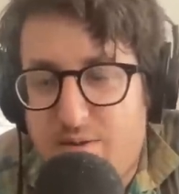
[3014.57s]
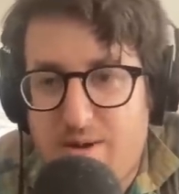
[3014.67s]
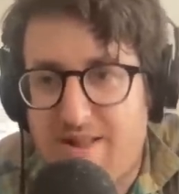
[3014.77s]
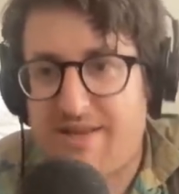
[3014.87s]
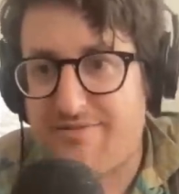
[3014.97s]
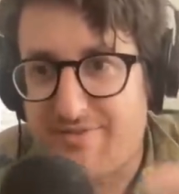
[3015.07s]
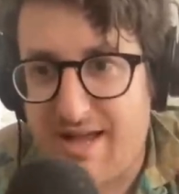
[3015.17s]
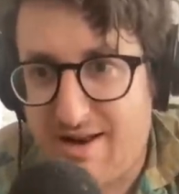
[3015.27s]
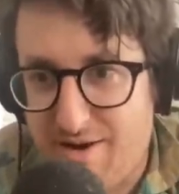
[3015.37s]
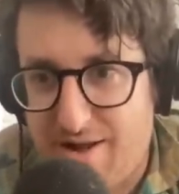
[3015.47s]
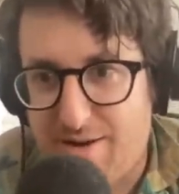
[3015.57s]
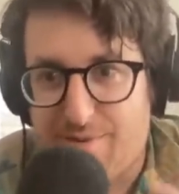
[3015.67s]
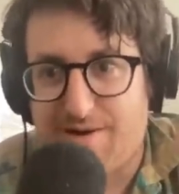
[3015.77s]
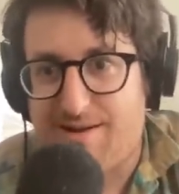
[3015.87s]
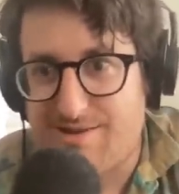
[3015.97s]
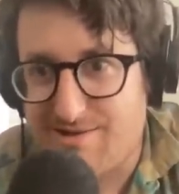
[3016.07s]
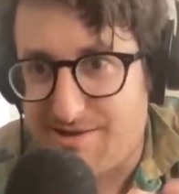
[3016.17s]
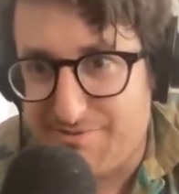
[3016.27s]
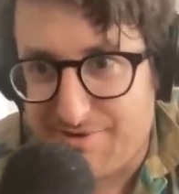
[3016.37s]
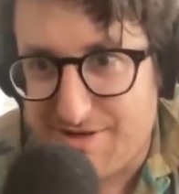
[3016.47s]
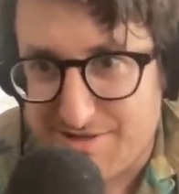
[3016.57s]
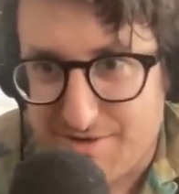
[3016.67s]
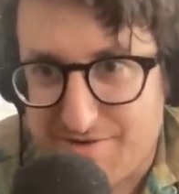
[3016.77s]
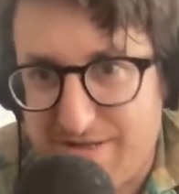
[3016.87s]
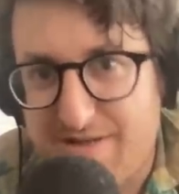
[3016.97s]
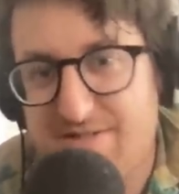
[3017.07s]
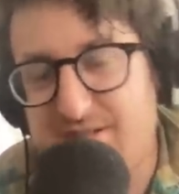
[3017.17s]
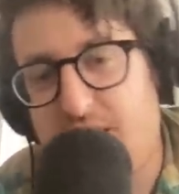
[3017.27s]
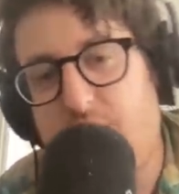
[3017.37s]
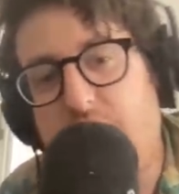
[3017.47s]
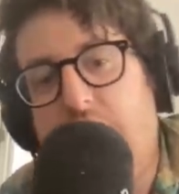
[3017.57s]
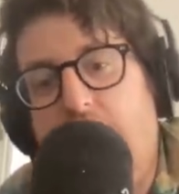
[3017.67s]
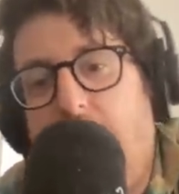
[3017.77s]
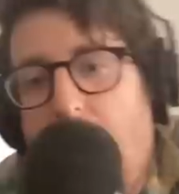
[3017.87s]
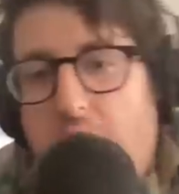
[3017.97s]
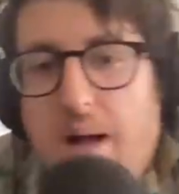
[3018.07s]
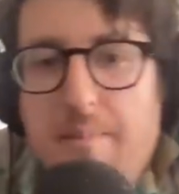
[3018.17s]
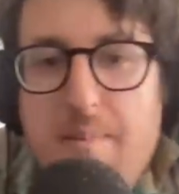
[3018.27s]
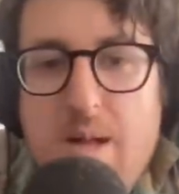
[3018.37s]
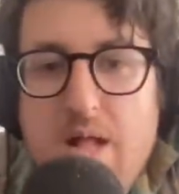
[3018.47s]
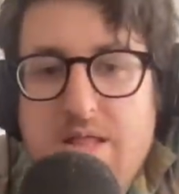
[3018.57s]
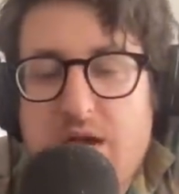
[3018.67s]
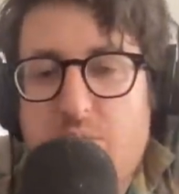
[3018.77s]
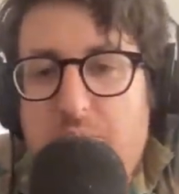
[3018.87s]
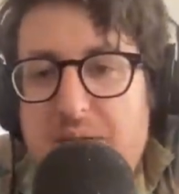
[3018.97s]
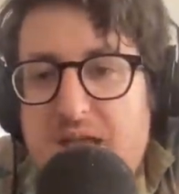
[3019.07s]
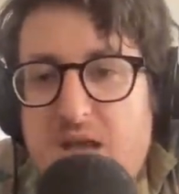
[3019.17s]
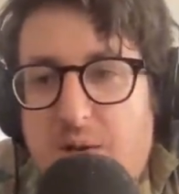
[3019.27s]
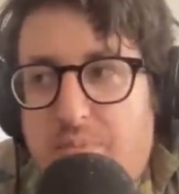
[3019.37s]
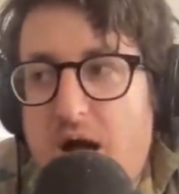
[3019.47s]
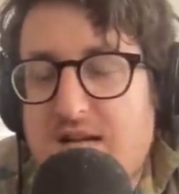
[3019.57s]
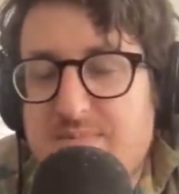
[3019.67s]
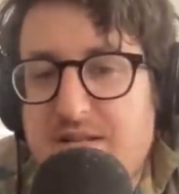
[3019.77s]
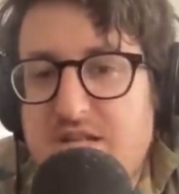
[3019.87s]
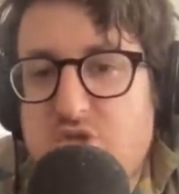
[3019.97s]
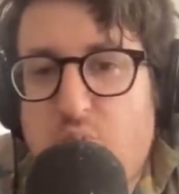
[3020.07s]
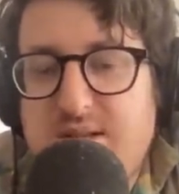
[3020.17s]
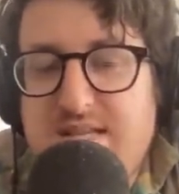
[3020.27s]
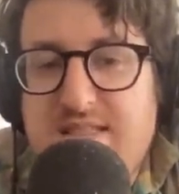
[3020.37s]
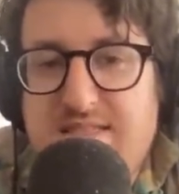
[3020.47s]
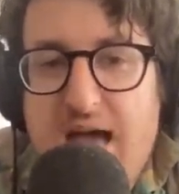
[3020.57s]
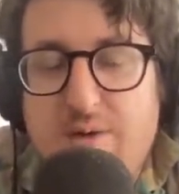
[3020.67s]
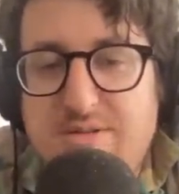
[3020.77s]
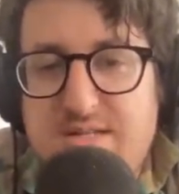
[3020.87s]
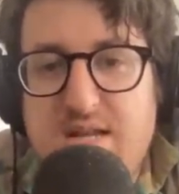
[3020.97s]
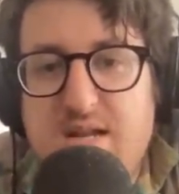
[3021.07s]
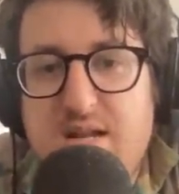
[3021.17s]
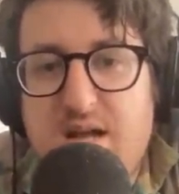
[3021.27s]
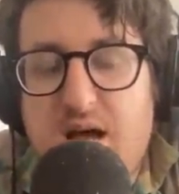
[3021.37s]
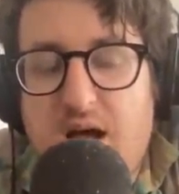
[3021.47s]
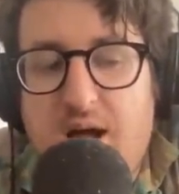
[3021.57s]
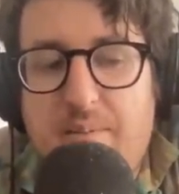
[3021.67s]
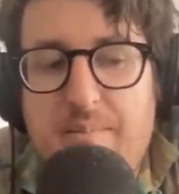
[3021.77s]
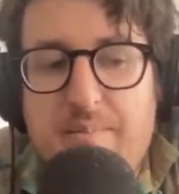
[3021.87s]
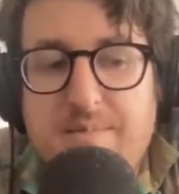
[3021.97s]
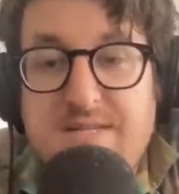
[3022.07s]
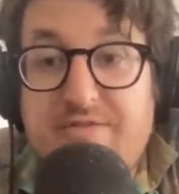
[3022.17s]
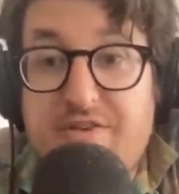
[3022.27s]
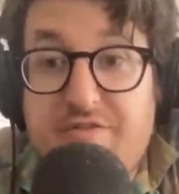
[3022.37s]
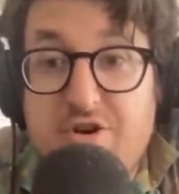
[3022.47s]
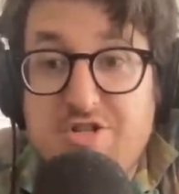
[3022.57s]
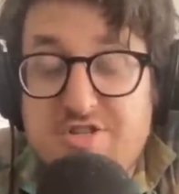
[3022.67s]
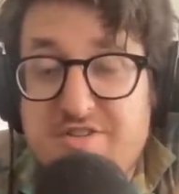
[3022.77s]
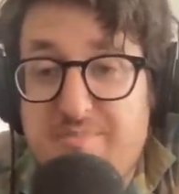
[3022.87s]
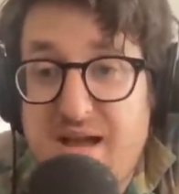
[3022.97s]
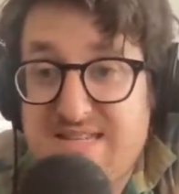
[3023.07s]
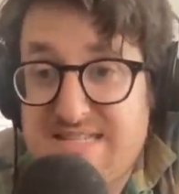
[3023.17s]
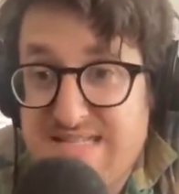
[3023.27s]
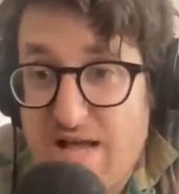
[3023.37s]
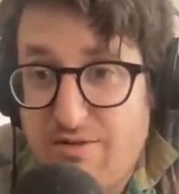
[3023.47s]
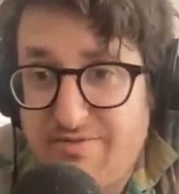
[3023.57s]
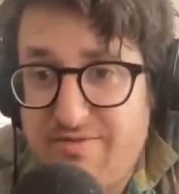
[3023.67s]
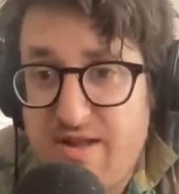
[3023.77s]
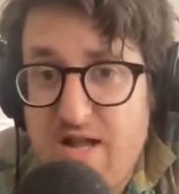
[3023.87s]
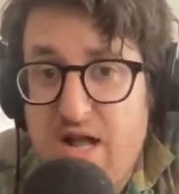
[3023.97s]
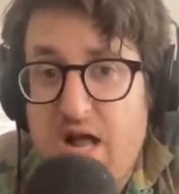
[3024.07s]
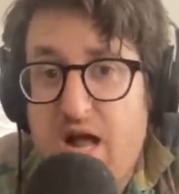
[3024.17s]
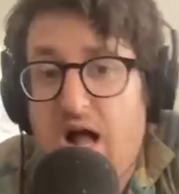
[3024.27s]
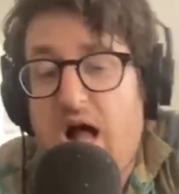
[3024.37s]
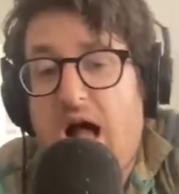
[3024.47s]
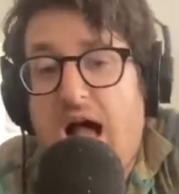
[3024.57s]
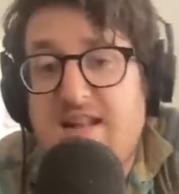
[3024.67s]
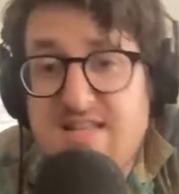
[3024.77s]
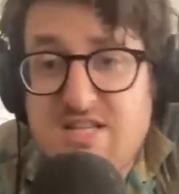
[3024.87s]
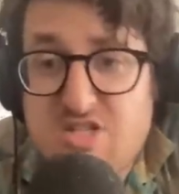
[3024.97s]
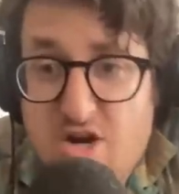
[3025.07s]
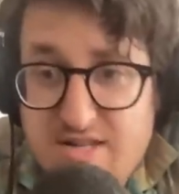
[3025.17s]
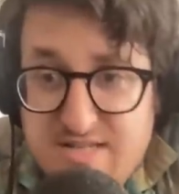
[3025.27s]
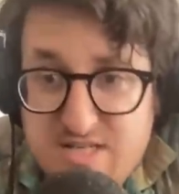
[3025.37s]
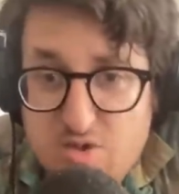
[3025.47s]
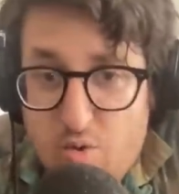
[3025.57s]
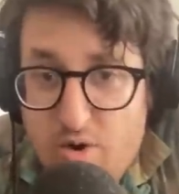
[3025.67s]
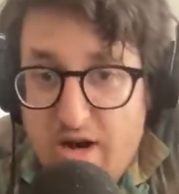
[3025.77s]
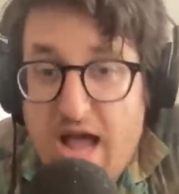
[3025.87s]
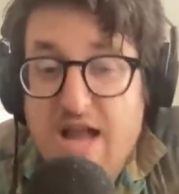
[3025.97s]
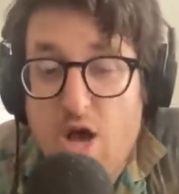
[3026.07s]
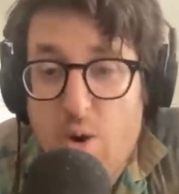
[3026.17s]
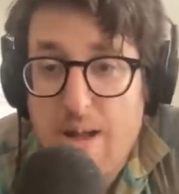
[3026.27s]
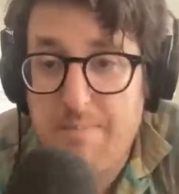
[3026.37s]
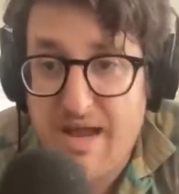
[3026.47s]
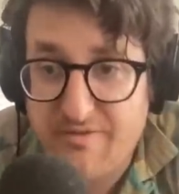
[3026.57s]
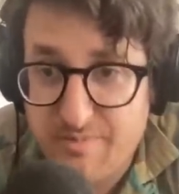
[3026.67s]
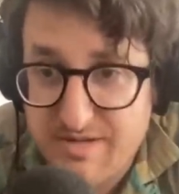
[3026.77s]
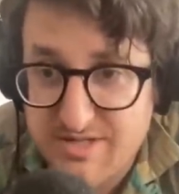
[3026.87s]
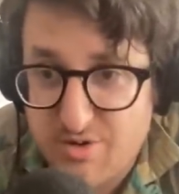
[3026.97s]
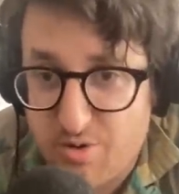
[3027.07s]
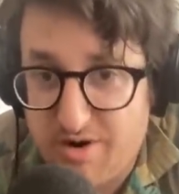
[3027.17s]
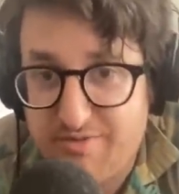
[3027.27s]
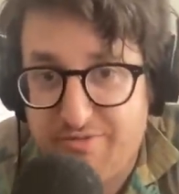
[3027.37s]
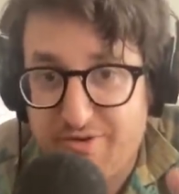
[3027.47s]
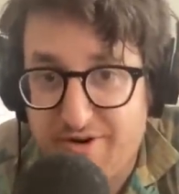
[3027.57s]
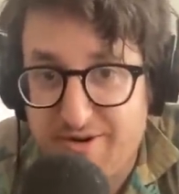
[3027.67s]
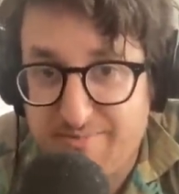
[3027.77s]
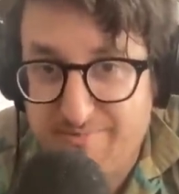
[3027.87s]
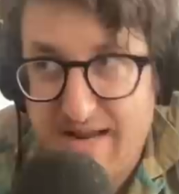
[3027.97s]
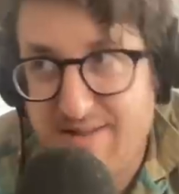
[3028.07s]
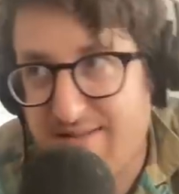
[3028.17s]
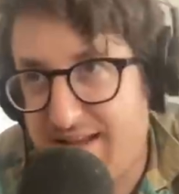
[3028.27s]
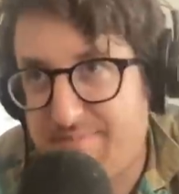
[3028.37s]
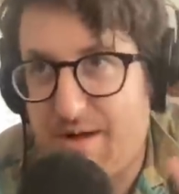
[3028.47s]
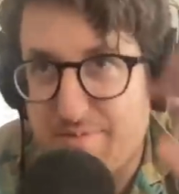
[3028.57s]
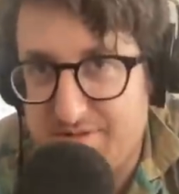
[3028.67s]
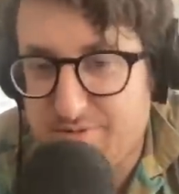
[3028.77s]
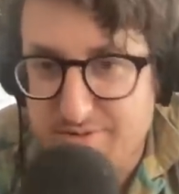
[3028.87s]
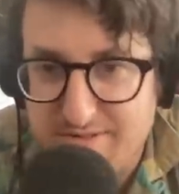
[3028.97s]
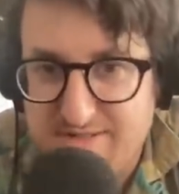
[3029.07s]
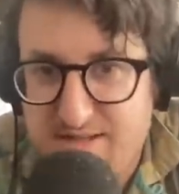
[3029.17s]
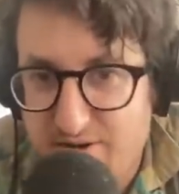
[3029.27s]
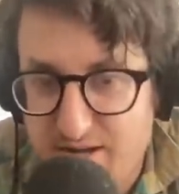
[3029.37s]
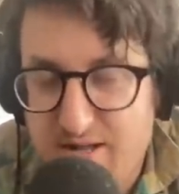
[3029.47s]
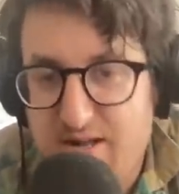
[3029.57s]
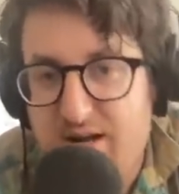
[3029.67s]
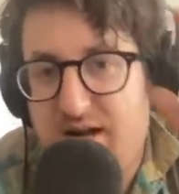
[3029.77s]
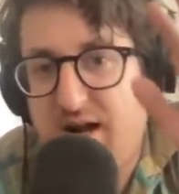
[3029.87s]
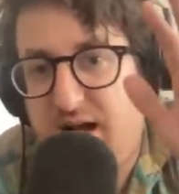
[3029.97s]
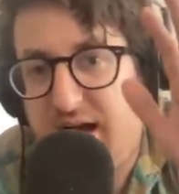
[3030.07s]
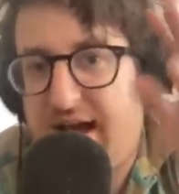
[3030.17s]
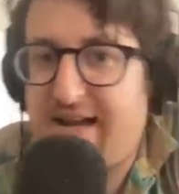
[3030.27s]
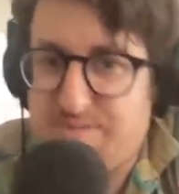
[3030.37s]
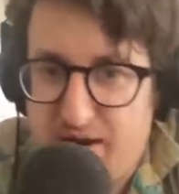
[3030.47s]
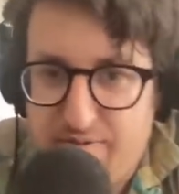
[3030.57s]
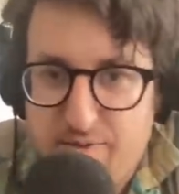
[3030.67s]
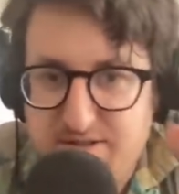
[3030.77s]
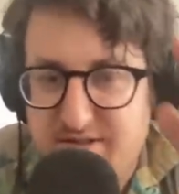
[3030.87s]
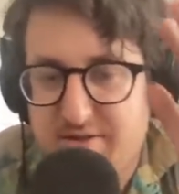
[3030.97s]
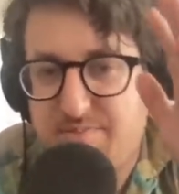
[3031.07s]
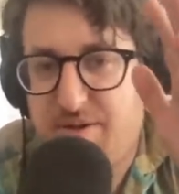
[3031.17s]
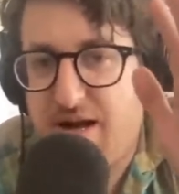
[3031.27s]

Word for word: I don't yeah. want to like. Fl- I know I don't want to cause any inflation over there. So yeah. Um, there will be approximately twenty thousand um different versions of myself. Uh, I did start a Discord. I know I'm banned from Discord for and like public schools, etc. Uh, I guess private ones too.